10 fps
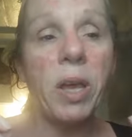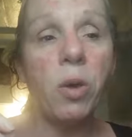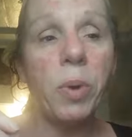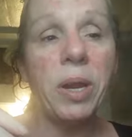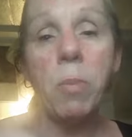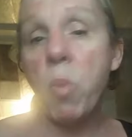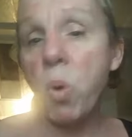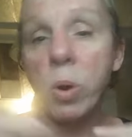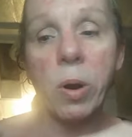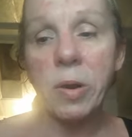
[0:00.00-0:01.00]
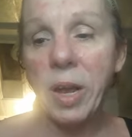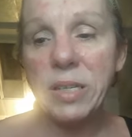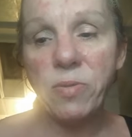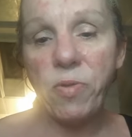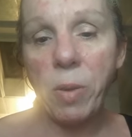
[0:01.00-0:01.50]
make you any more or
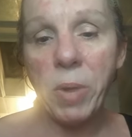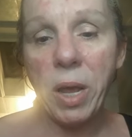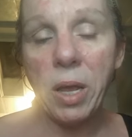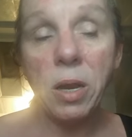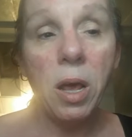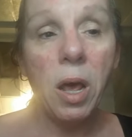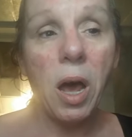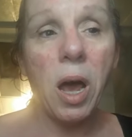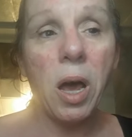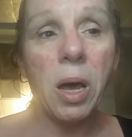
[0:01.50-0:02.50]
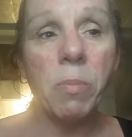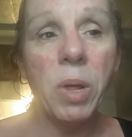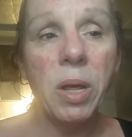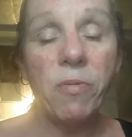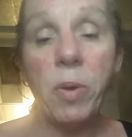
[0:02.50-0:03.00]
less feminine.
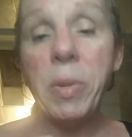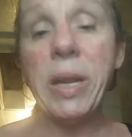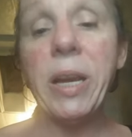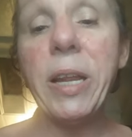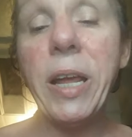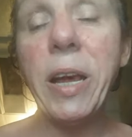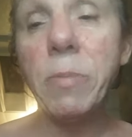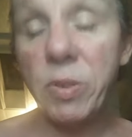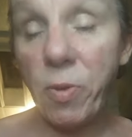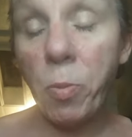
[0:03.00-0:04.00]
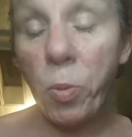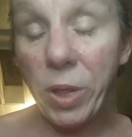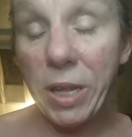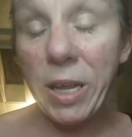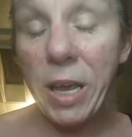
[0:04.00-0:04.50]
Femininity comes from
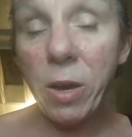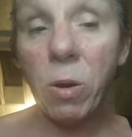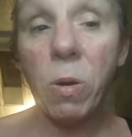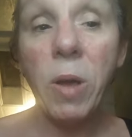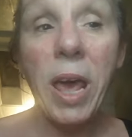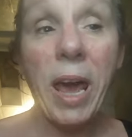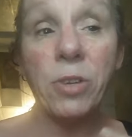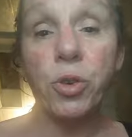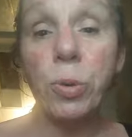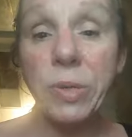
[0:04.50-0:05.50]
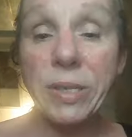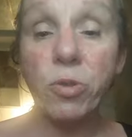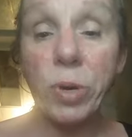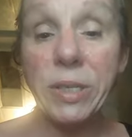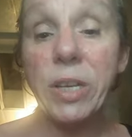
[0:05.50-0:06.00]
within here, and true
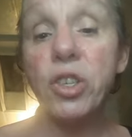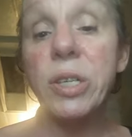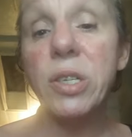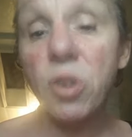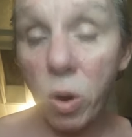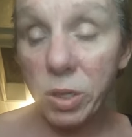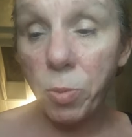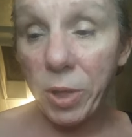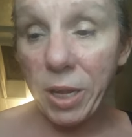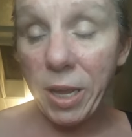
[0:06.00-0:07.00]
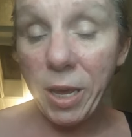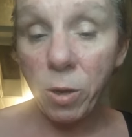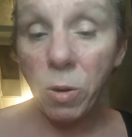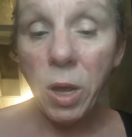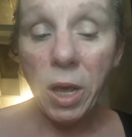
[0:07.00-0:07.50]
transition starts within
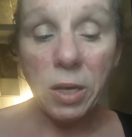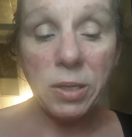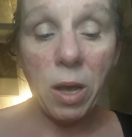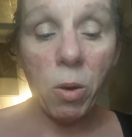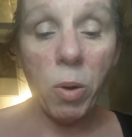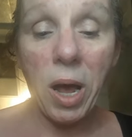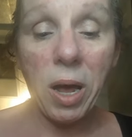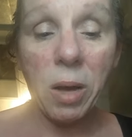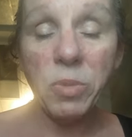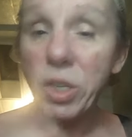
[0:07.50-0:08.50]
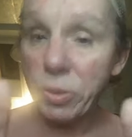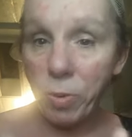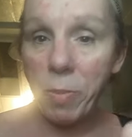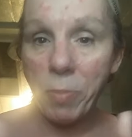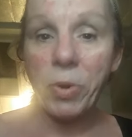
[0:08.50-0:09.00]
here. So just
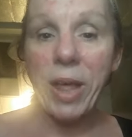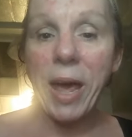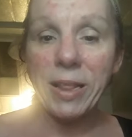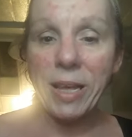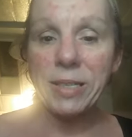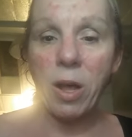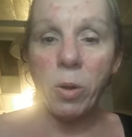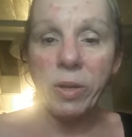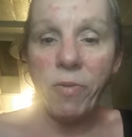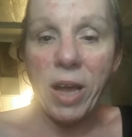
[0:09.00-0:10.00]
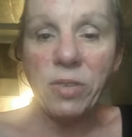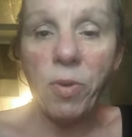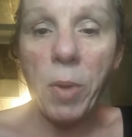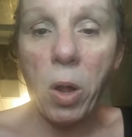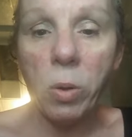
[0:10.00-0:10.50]
remember that. That's old advice
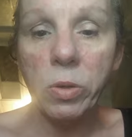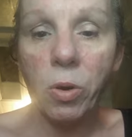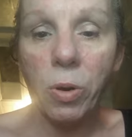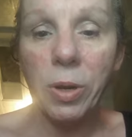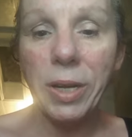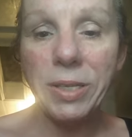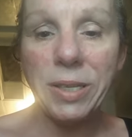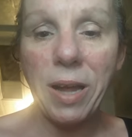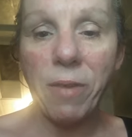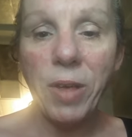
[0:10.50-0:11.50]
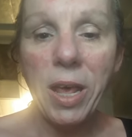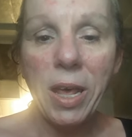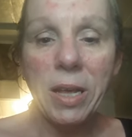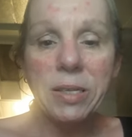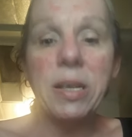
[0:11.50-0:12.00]
from an old girl and stuff.
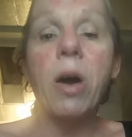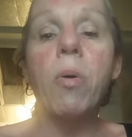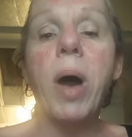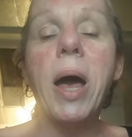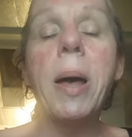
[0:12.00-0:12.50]
So